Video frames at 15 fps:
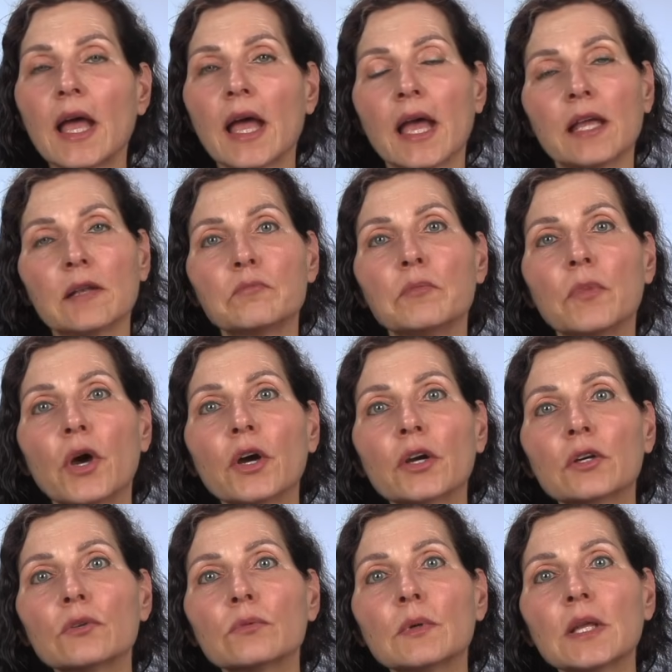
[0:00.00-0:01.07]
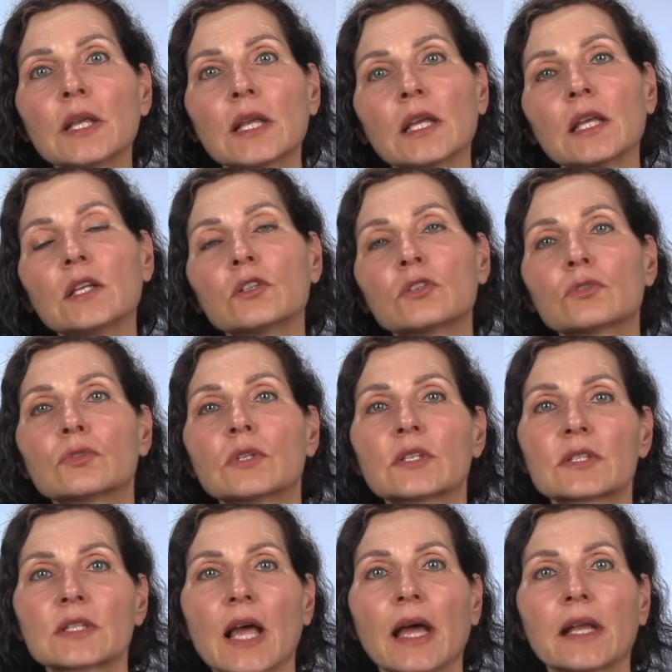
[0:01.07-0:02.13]
and Mercury into the
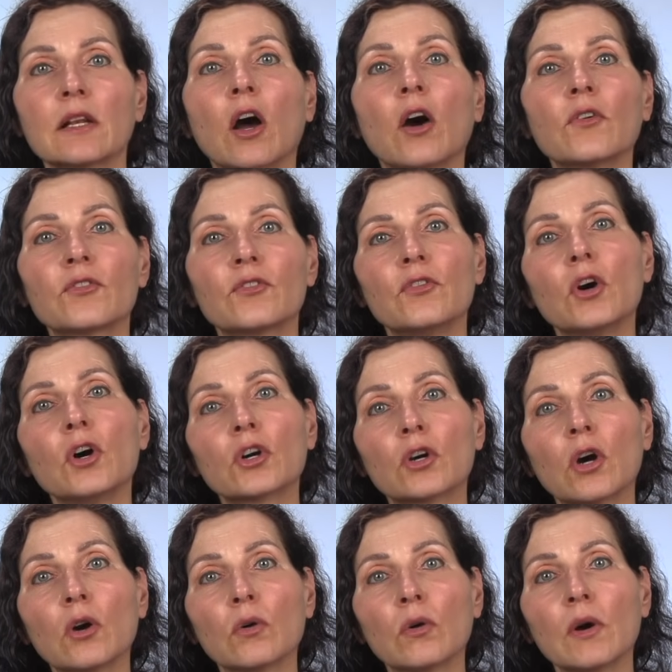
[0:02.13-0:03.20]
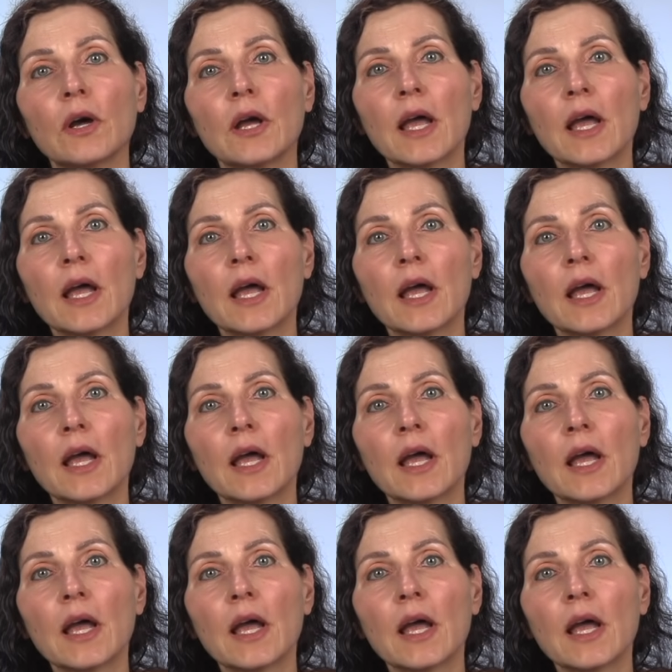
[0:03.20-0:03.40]
sign of Virgo.